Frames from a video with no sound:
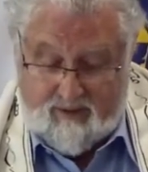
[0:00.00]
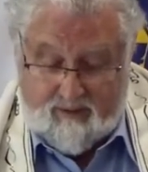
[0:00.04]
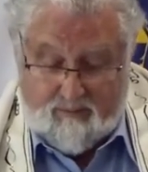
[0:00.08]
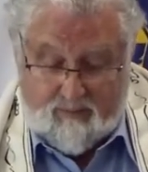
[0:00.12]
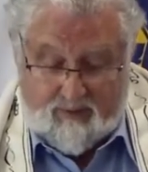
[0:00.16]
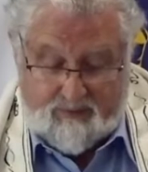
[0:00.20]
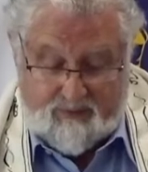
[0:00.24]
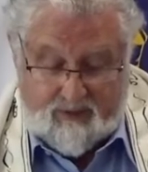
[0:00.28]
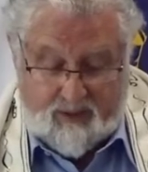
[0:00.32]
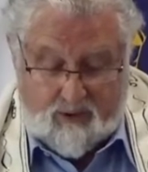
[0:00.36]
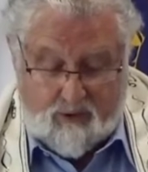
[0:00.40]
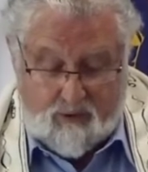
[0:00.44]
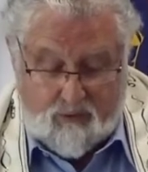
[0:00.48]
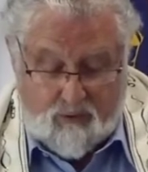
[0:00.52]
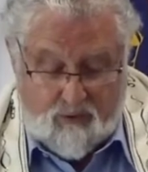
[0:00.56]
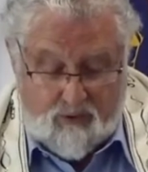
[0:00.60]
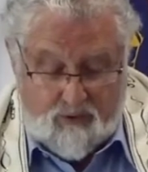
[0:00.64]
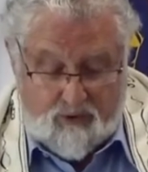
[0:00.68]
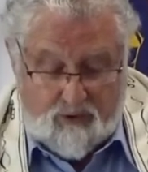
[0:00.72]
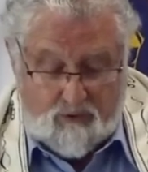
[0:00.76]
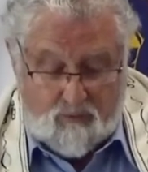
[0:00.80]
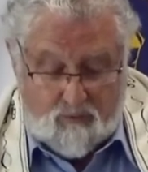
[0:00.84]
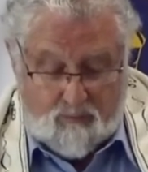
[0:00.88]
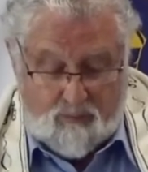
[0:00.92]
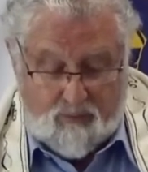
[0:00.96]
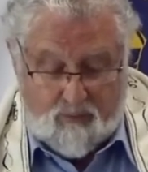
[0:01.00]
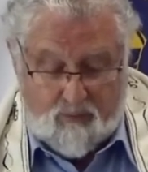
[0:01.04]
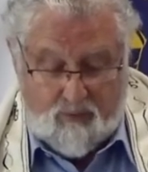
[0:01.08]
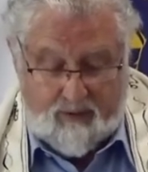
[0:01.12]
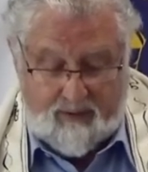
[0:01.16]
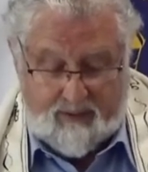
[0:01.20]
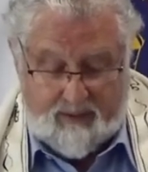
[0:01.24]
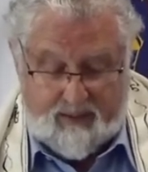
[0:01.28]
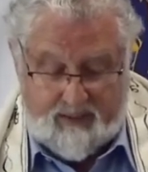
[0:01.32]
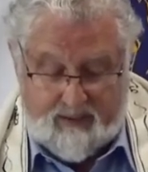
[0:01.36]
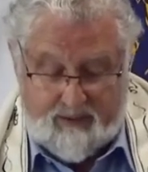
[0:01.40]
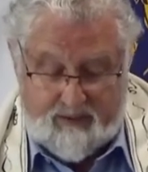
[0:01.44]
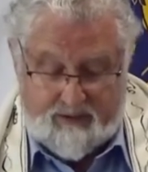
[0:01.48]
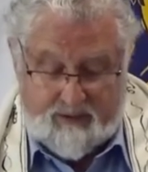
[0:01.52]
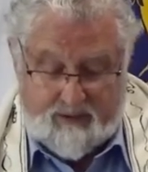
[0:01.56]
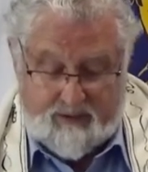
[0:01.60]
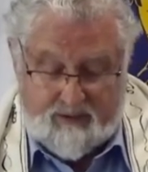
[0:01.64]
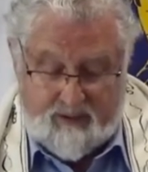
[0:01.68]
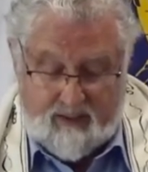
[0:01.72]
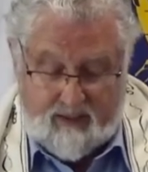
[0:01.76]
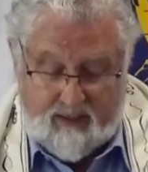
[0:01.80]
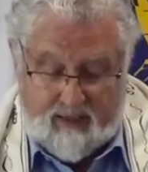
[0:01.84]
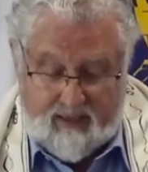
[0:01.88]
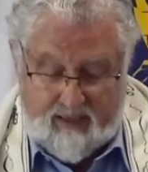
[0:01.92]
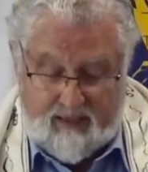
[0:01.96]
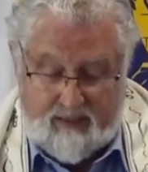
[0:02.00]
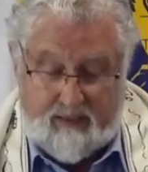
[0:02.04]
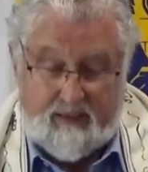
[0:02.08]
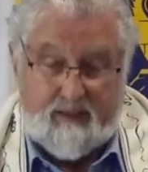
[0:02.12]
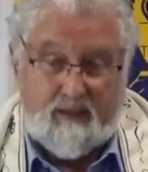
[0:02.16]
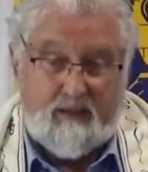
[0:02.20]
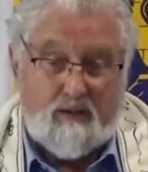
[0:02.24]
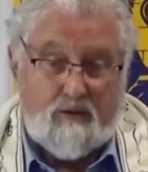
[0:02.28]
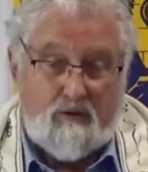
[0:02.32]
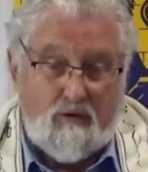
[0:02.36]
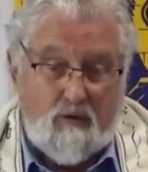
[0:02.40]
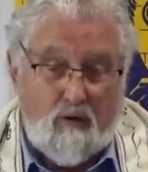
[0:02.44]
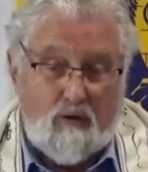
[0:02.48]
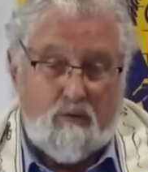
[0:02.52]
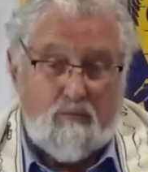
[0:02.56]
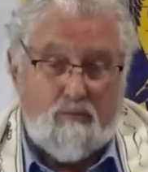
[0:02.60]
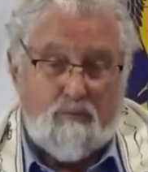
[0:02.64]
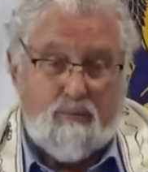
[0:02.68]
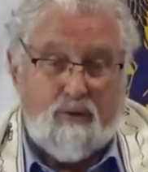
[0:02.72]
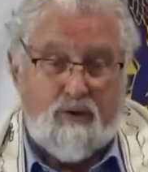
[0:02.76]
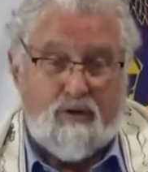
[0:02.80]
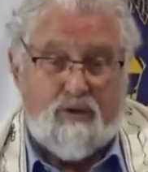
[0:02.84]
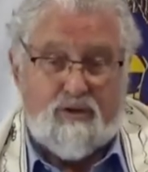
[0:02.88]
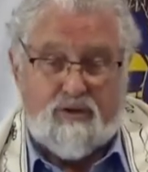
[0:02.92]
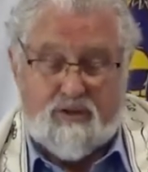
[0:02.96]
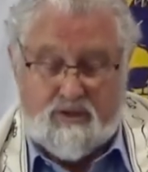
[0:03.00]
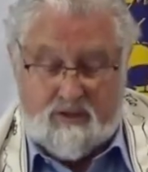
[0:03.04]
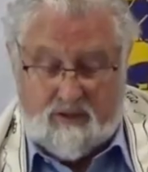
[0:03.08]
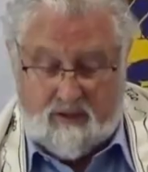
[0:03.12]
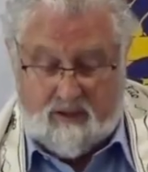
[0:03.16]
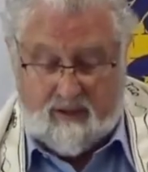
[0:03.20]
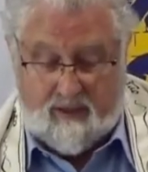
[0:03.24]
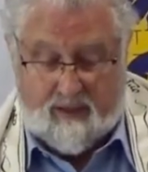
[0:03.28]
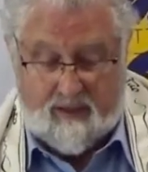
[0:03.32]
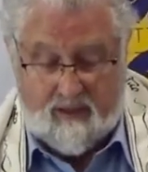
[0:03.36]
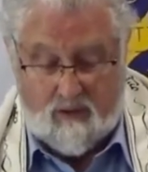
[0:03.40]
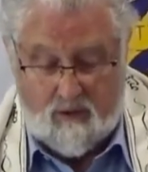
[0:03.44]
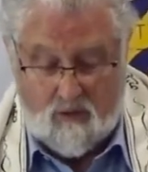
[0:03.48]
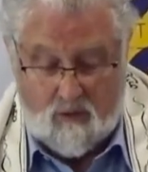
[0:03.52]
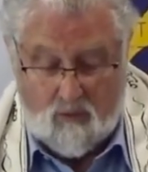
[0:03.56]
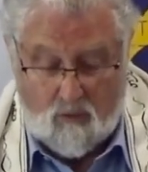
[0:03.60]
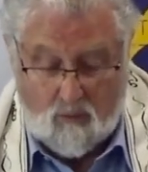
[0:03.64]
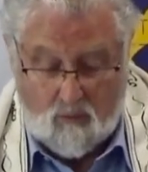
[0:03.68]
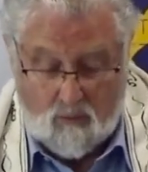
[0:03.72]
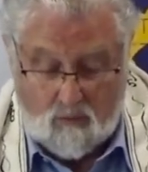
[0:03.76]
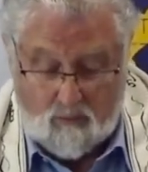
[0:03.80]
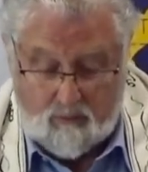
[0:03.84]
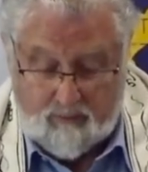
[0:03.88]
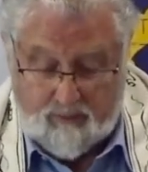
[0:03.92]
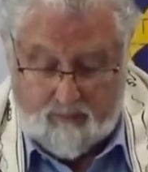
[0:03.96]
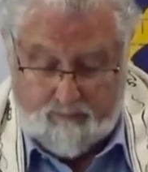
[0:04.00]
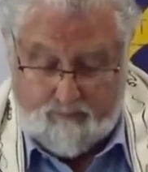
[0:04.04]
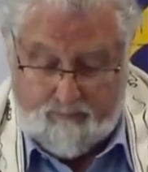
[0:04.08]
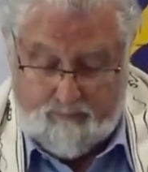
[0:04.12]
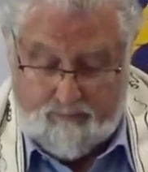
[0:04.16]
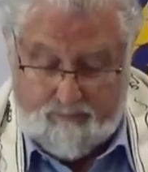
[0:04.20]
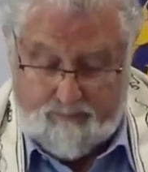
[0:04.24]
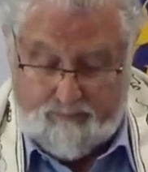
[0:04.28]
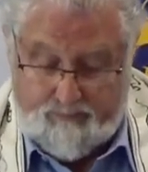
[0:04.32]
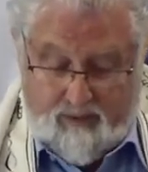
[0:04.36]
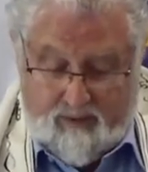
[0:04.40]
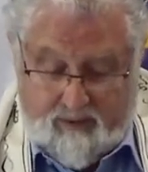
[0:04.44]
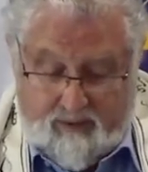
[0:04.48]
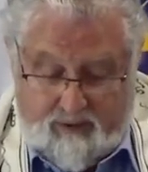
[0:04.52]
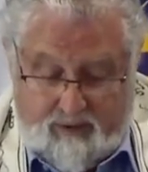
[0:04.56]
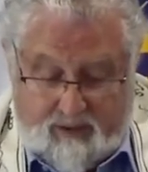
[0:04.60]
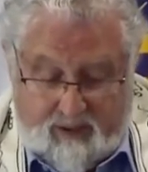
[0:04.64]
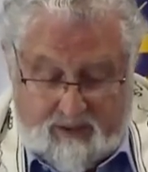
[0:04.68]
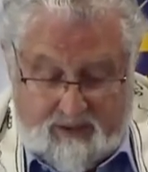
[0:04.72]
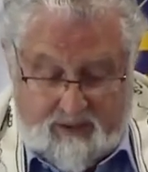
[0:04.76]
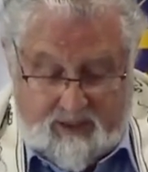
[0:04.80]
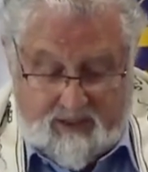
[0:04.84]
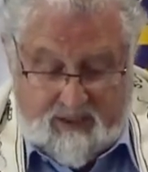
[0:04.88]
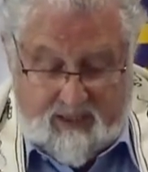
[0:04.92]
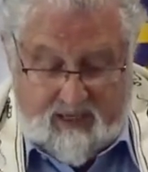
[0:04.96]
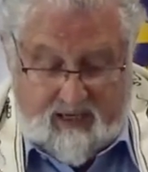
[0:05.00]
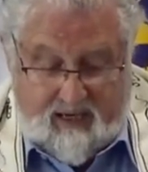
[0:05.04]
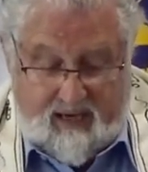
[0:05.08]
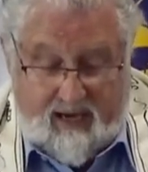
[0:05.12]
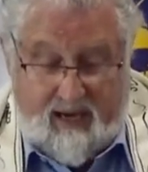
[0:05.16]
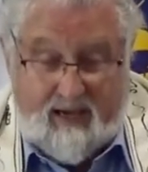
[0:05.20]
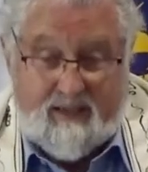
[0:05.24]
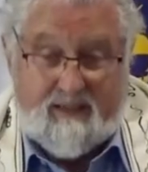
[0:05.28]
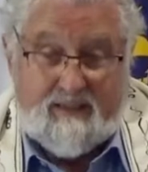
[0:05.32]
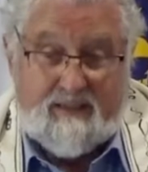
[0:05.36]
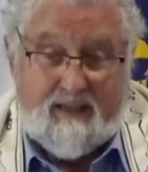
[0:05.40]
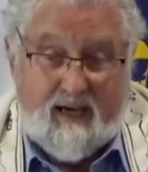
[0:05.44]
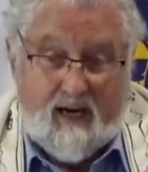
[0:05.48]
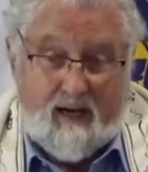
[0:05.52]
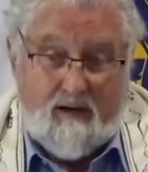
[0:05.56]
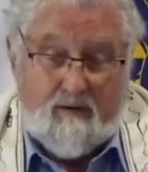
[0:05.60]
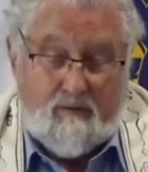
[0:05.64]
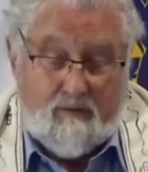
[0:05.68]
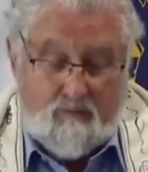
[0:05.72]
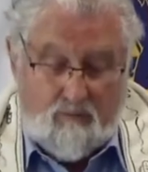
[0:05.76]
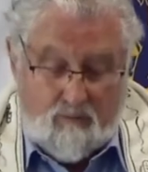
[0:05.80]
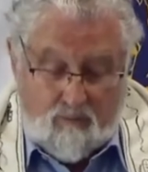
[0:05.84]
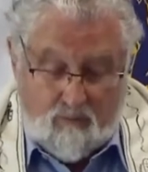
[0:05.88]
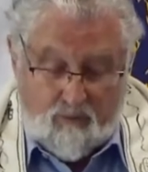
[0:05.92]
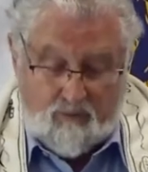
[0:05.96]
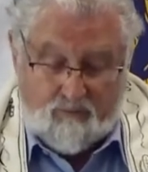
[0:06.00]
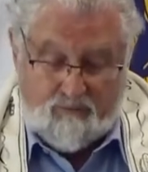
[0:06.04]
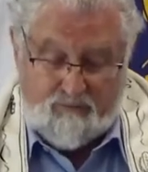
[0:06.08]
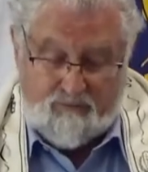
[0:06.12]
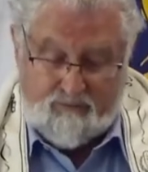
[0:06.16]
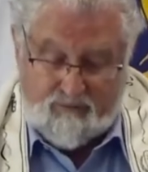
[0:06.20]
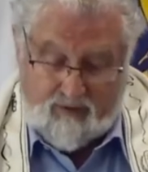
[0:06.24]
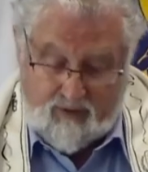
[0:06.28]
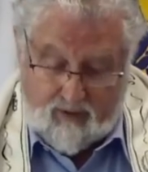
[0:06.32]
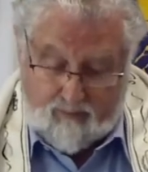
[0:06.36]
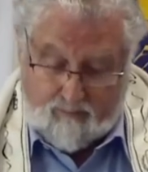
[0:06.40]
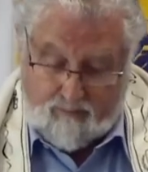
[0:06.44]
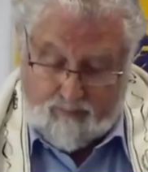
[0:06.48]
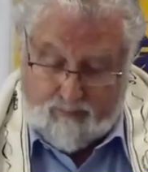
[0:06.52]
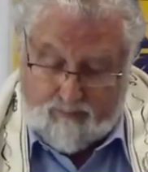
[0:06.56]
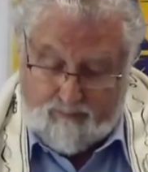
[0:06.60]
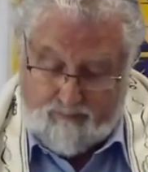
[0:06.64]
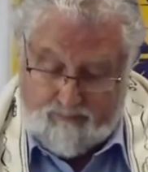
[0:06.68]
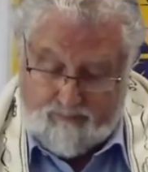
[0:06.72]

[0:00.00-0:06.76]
But the crucial point is that he did not personally call them, just as he had done with Philip,